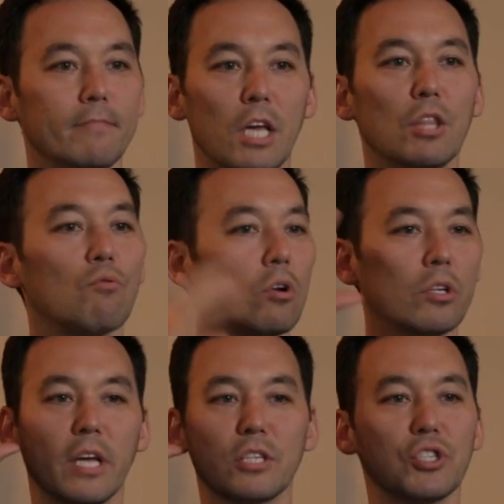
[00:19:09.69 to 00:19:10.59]
In the
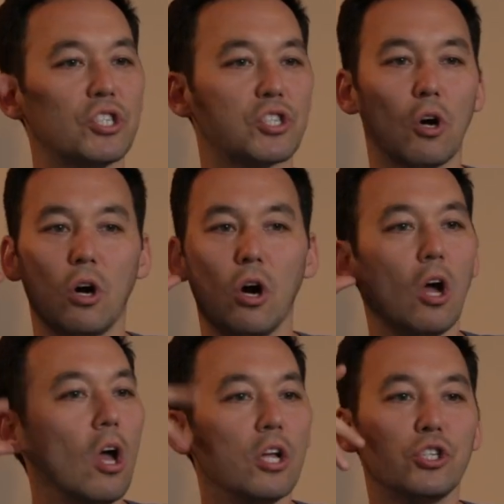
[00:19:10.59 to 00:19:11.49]
Rolodex, just
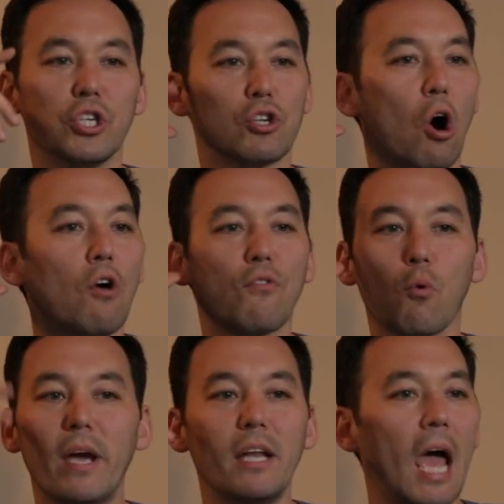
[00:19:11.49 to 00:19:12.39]
just
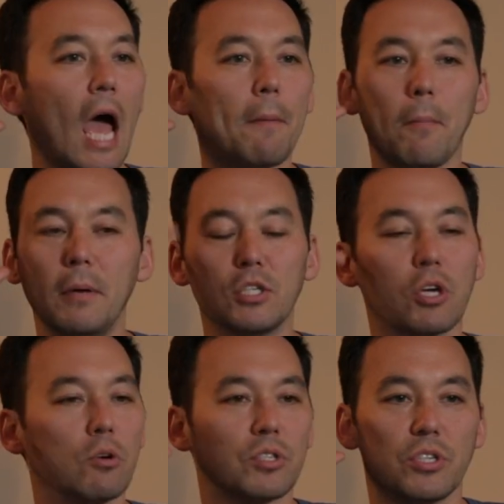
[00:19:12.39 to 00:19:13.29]
overweight Applebee's
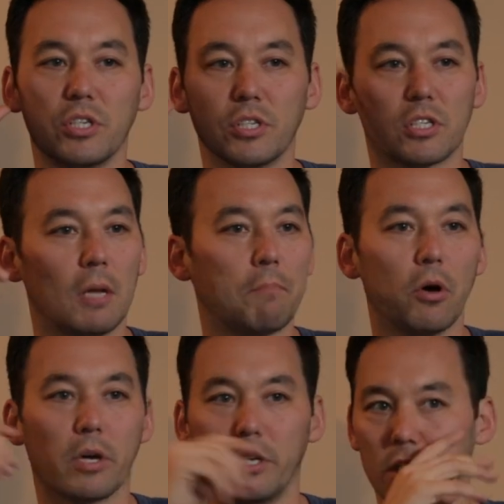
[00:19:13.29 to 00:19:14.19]
hostesses and
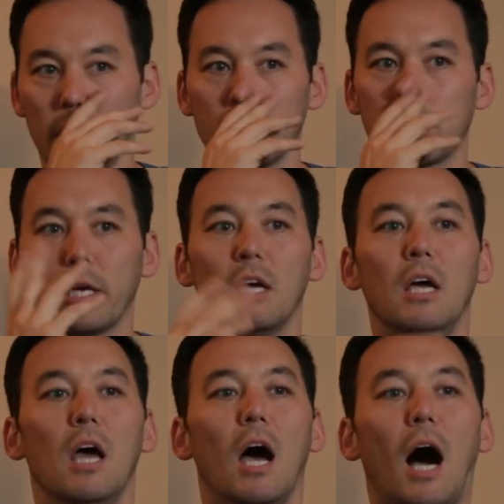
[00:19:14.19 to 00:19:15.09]
Perkins. It was like
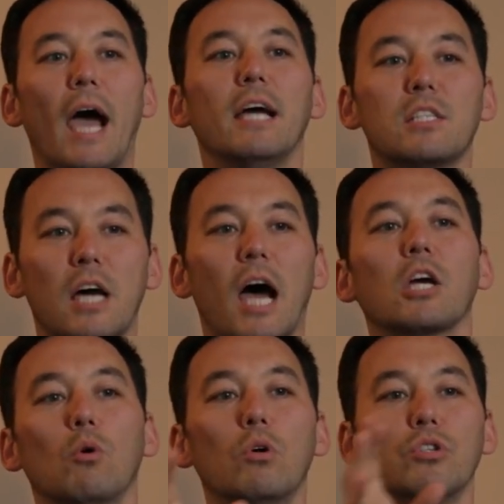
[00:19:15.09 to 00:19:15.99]
I had
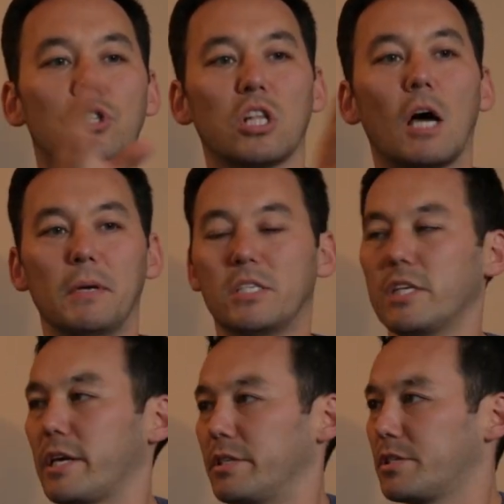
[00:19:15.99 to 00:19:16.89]
Tiger Woods sloppy
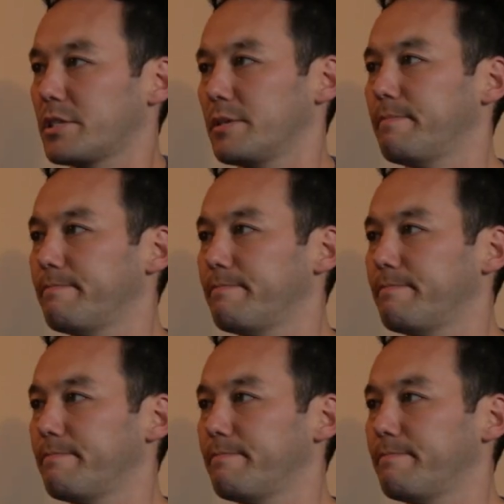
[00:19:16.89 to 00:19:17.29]
seconds